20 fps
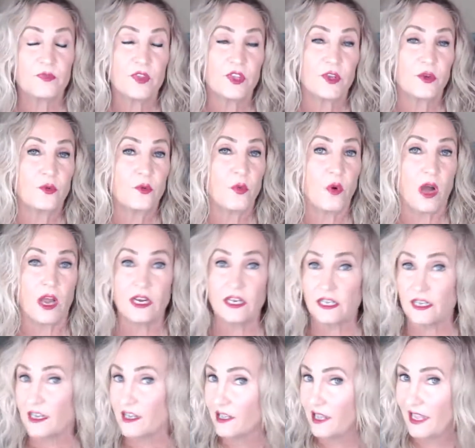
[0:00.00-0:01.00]
You want
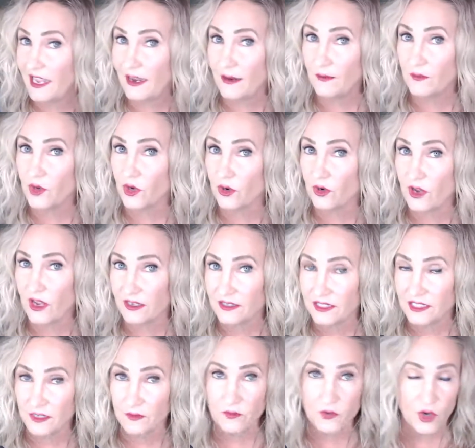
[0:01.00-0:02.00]
to claim your
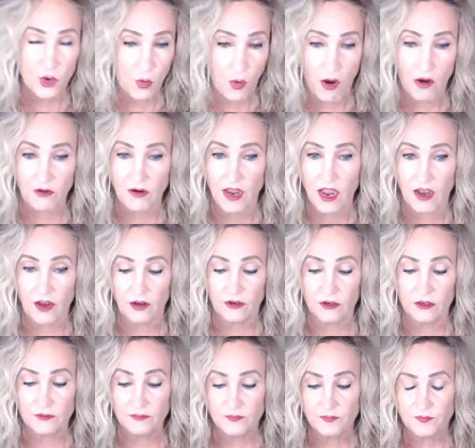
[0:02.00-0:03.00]
custom
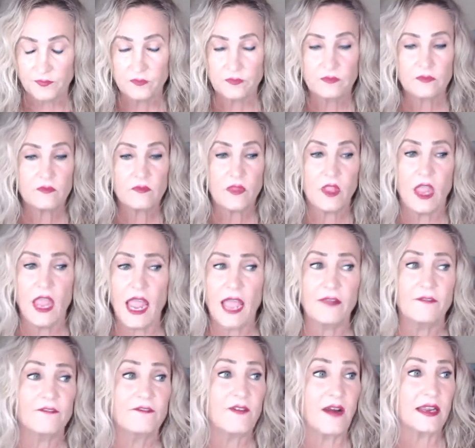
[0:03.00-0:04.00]
URL.
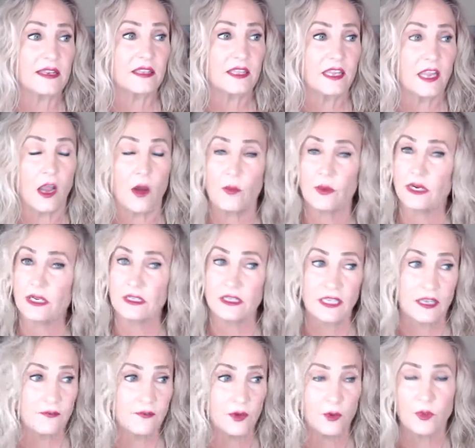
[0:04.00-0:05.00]
And finally, I want to
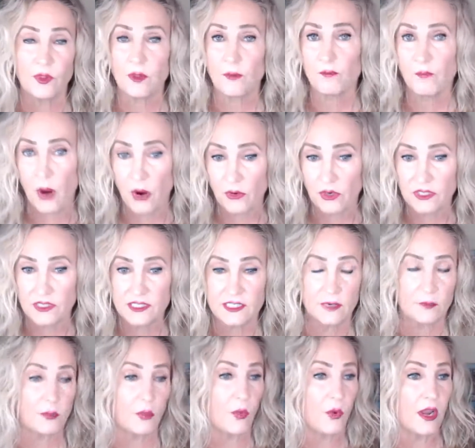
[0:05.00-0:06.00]
leave you with a bonus
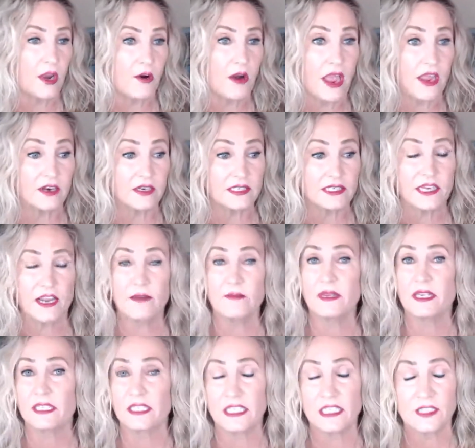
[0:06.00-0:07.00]
tip. We are out of time
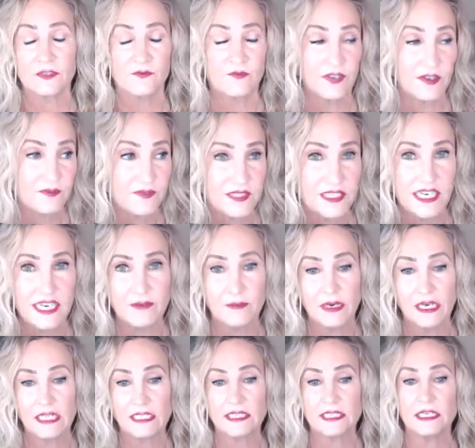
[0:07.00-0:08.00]
because it's 15
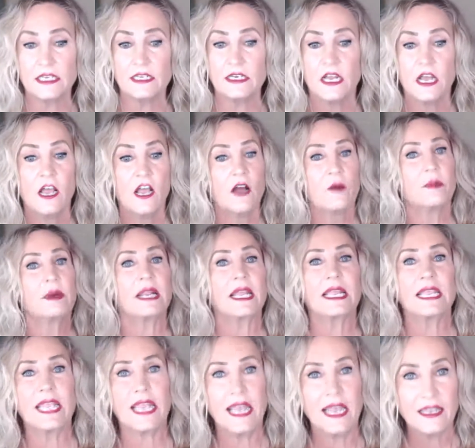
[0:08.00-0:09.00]
minutes in, But
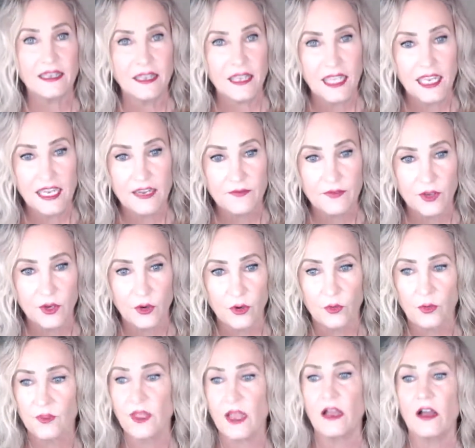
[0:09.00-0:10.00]
I can't leave
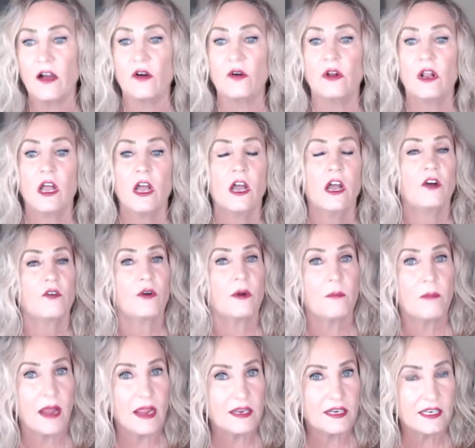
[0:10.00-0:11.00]
you without
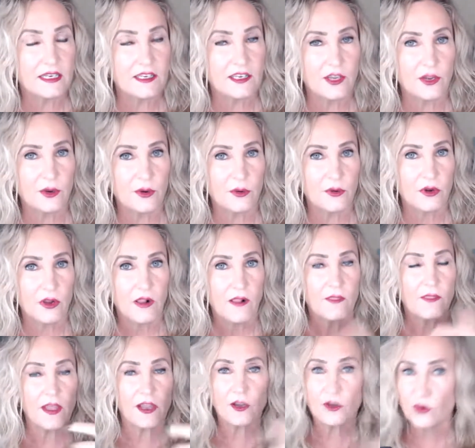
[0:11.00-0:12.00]
reminding you
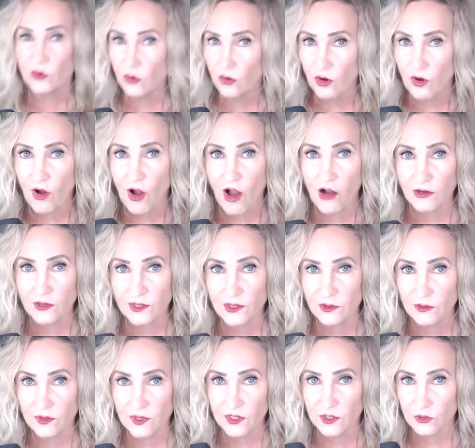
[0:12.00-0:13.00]
that Google
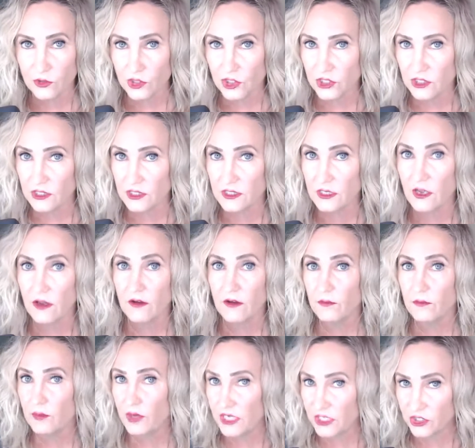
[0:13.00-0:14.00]
also searches
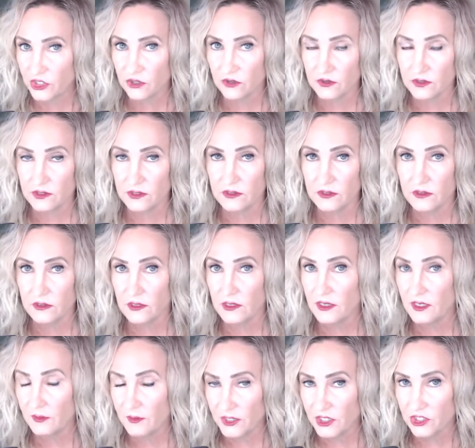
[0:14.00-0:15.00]
pictures,
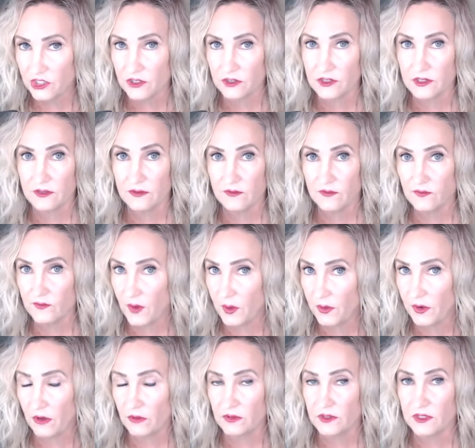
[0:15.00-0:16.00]
images,
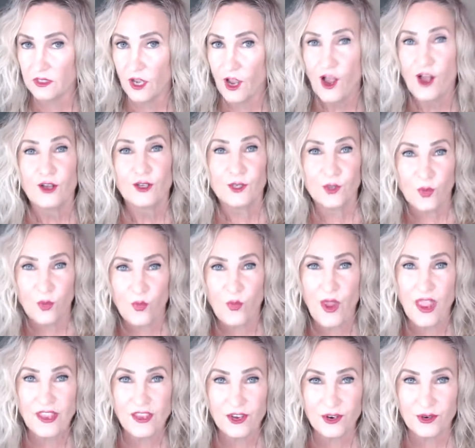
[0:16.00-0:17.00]
photos. So
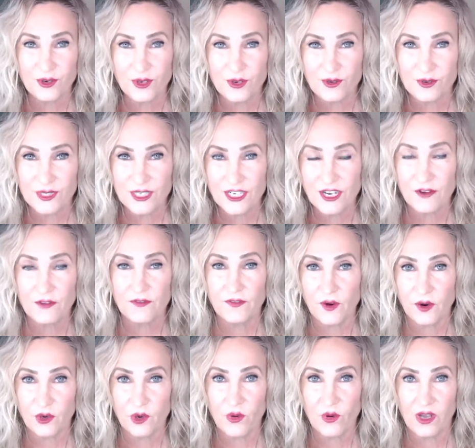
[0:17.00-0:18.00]
when you're using a
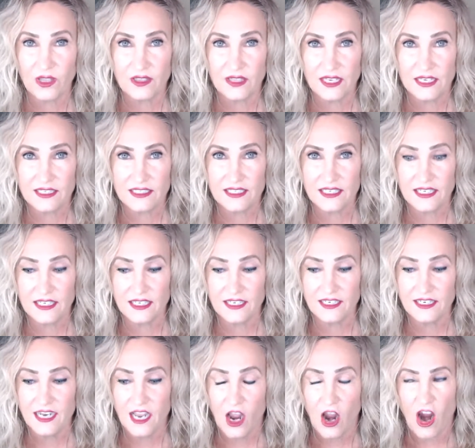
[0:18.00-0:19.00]
photo on
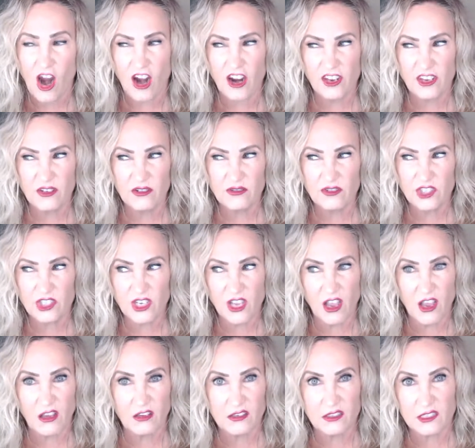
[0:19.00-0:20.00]
LinkedIn, are you
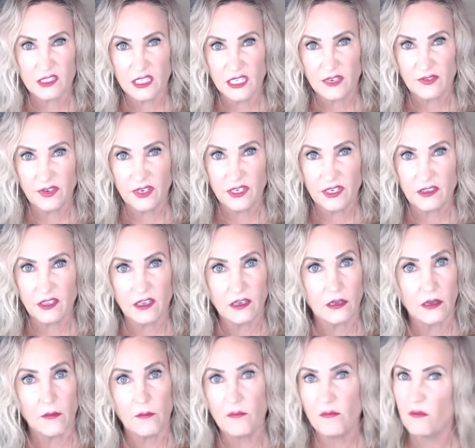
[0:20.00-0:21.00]
just leaving
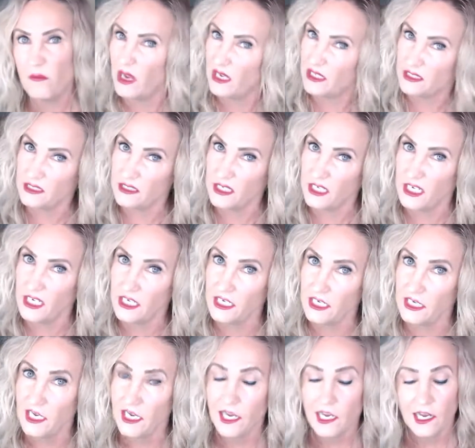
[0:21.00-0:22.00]
the
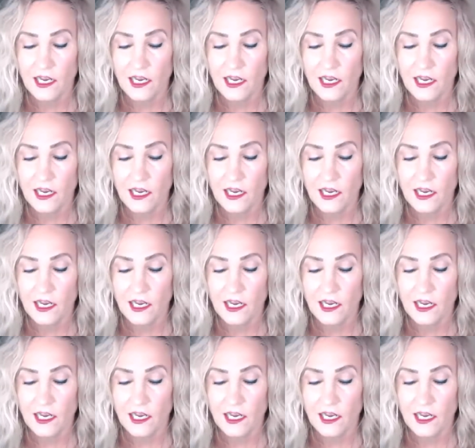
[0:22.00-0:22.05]
messy